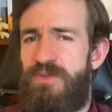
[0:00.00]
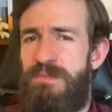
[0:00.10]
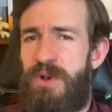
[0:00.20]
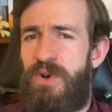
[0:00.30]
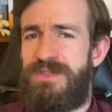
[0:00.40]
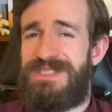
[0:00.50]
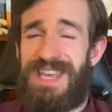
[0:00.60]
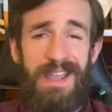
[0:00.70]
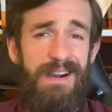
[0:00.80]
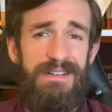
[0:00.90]
because
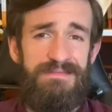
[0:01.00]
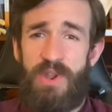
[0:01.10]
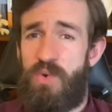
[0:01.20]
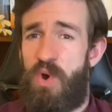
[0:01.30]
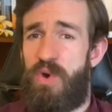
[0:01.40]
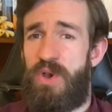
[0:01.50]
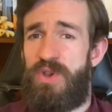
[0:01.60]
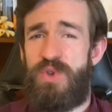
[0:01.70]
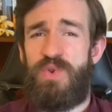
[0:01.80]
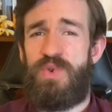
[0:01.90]
they are no longer
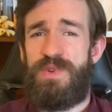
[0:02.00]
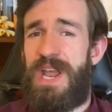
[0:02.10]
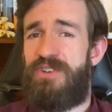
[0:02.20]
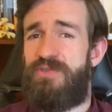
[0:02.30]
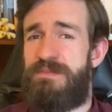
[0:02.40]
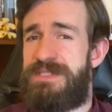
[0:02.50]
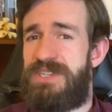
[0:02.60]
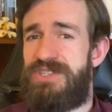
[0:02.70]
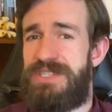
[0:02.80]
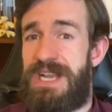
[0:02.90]
your natural
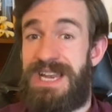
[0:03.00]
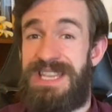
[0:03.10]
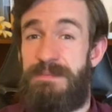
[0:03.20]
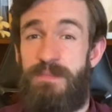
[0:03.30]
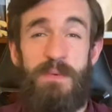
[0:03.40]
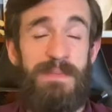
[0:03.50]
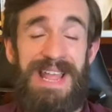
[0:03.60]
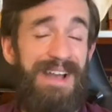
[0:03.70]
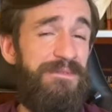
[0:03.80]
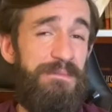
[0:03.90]
position, and they probably
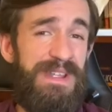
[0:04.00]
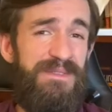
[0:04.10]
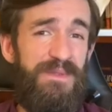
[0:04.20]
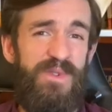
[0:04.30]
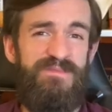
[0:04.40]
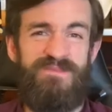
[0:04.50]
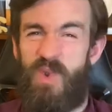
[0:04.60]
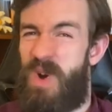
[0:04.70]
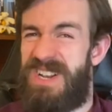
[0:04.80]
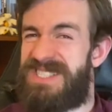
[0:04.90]
haven't been for
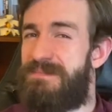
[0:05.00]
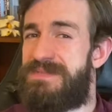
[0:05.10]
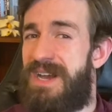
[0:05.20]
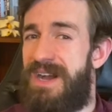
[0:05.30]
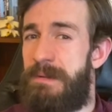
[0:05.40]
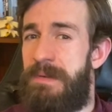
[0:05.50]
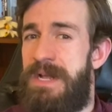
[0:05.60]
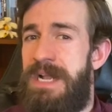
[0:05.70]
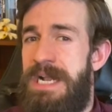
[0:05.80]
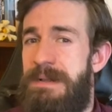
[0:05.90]
quite some time.
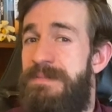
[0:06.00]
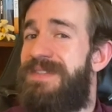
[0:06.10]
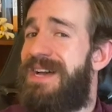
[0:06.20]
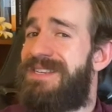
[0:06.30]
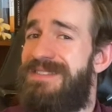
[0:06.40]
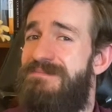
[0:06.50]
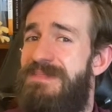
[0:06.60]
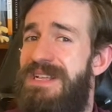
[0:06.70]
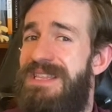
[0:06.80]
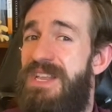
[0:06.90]
But that doesn't
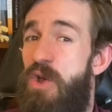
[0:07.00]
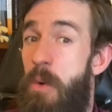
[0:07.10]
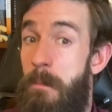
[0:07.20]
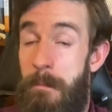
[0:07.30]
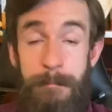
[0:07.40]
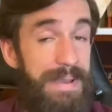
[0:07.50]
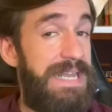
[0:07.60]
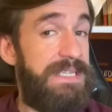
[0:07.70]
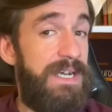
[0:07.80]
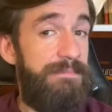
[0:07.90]
mean they're not
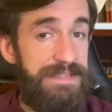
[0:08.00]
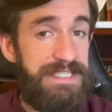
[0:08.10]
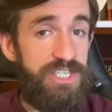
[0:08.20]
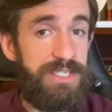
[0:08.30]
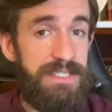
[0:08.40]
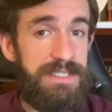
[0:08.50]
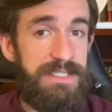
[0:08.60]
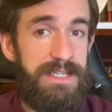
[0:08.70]
better positions.